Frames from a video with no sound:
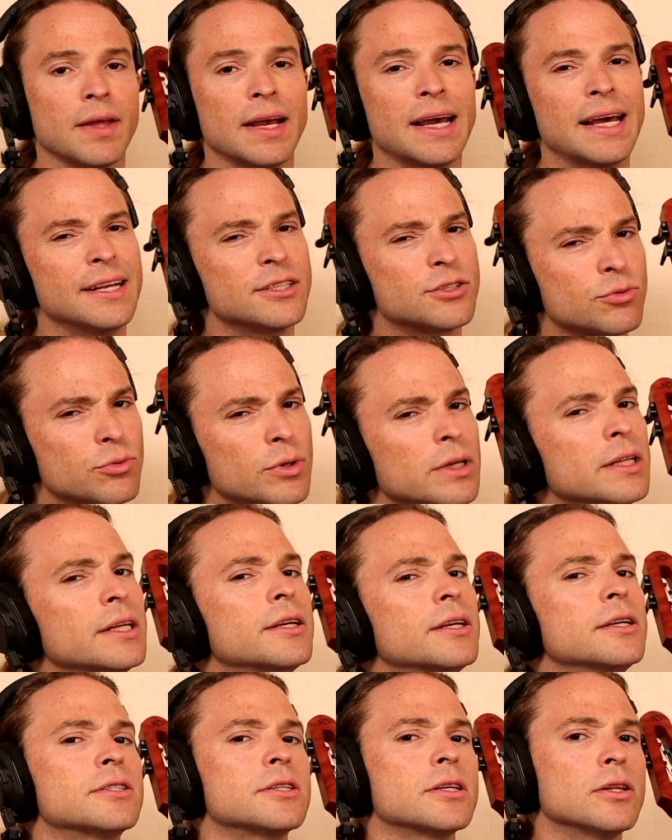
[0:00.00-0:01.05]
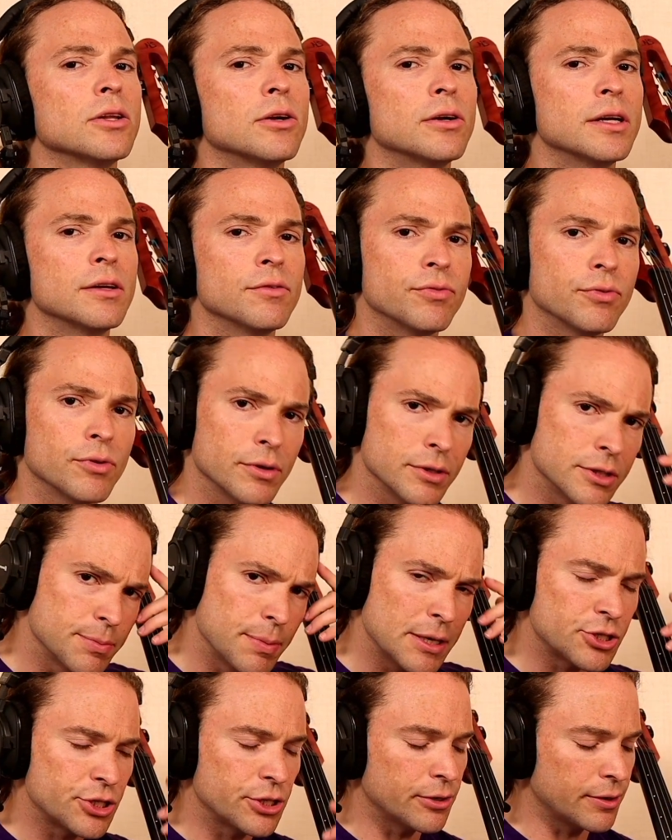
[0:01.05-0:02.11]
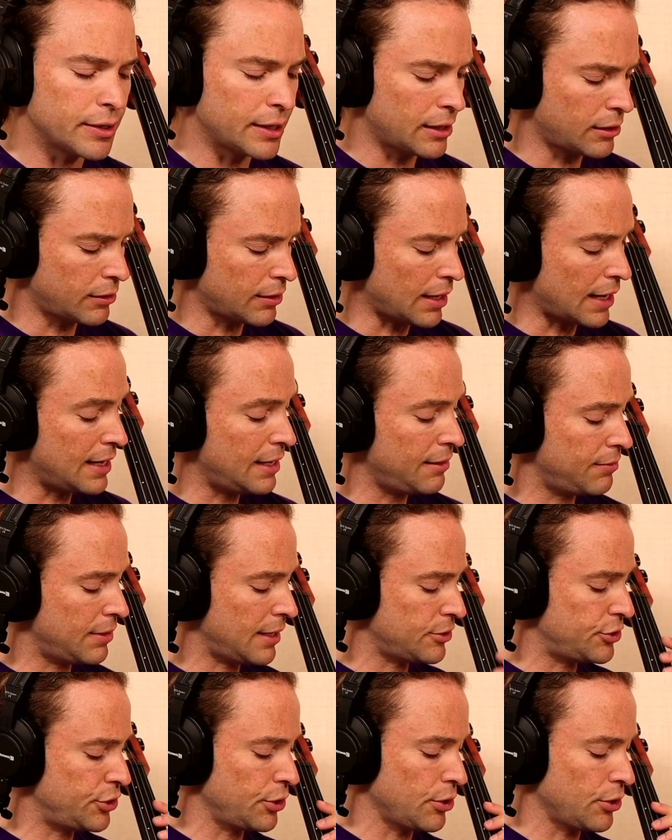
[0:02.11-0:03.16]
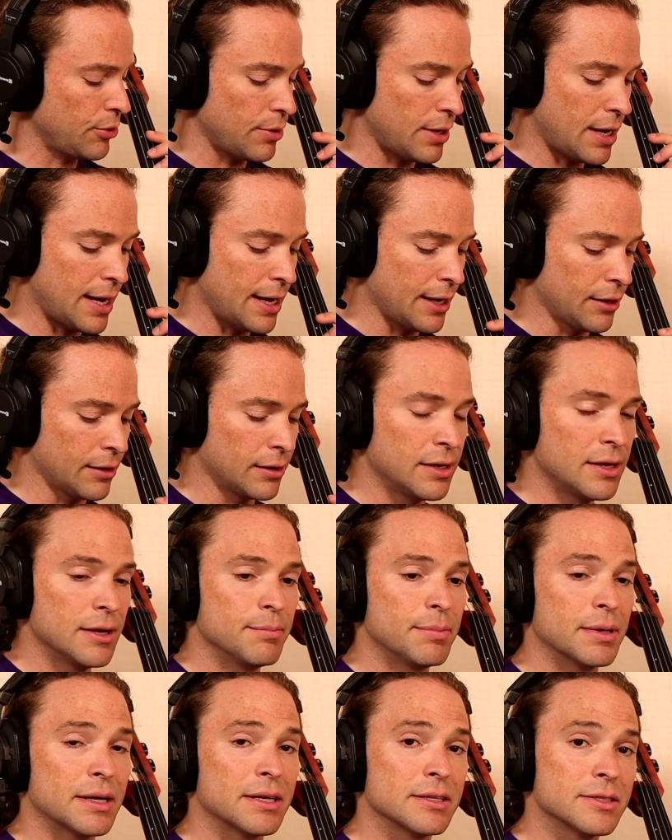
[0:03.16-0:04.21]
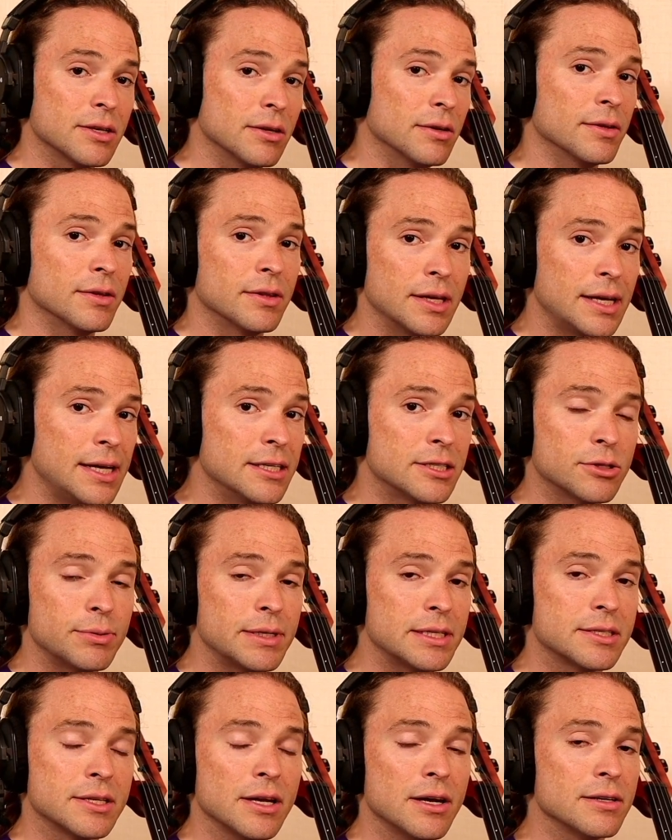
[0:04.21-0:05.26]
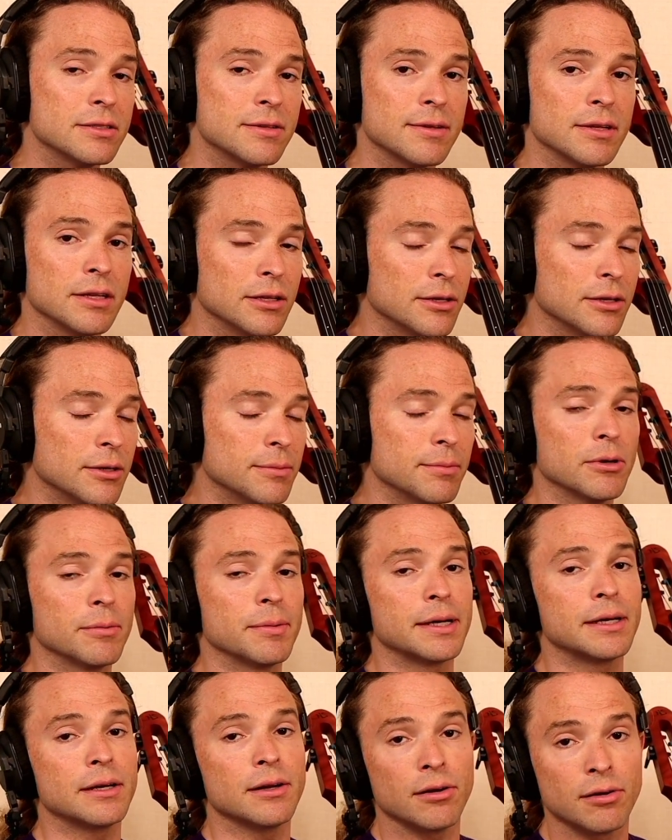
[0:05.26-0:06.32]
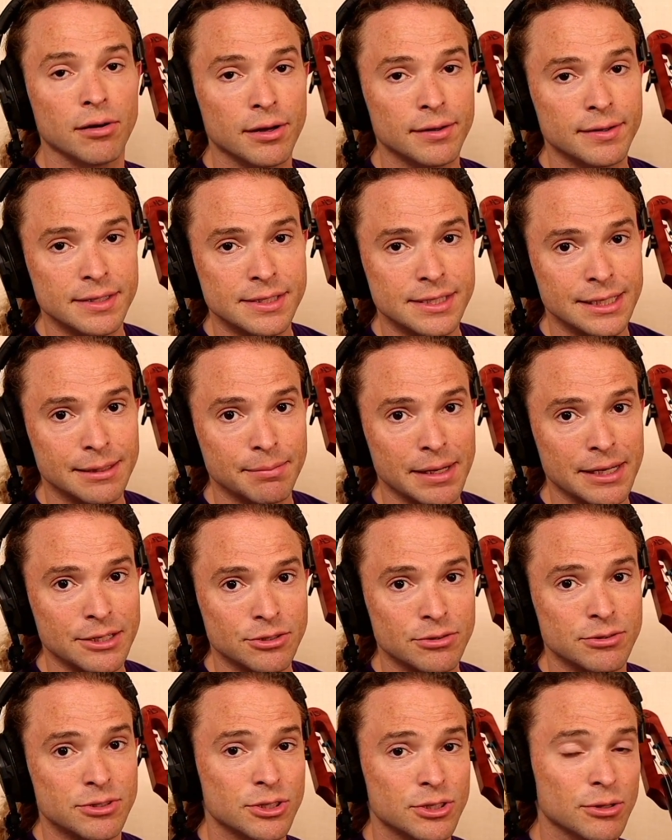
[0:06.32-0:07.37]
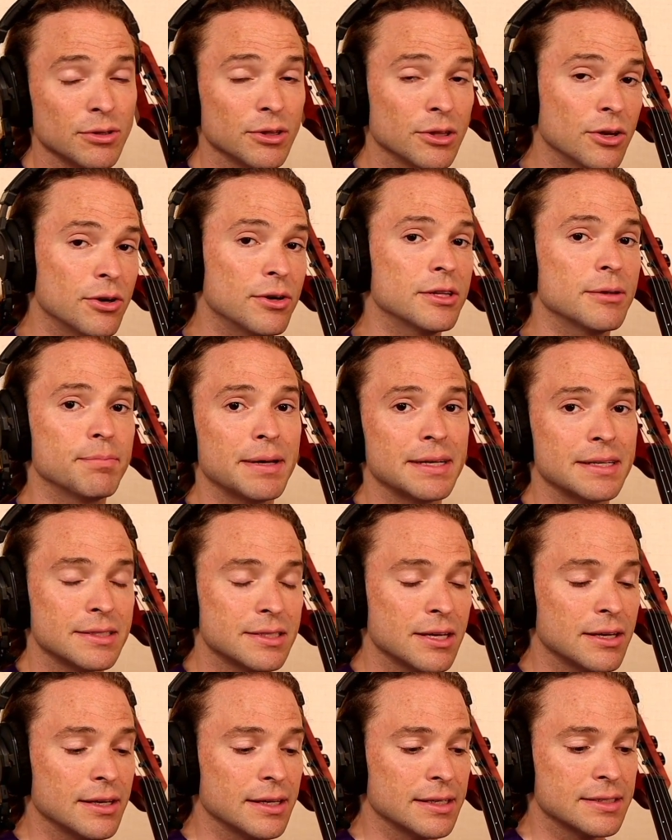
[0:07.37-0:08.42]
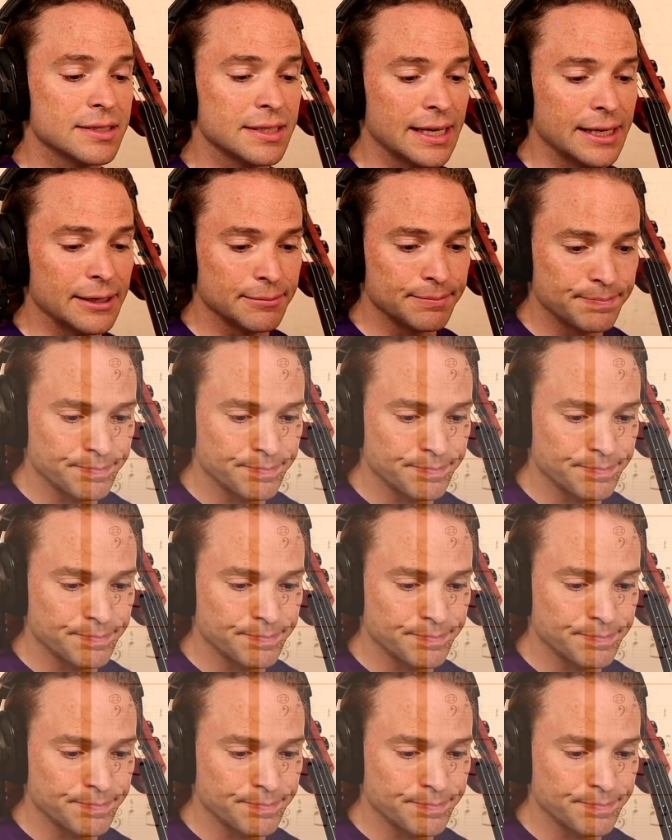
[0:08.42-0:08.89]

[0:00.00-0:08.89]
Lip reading: And it's really good to learn it for especially your ear, even as you go higher, because these 3 songs of the Little Mermaid are all in the C major. So learn the pentatonic scale.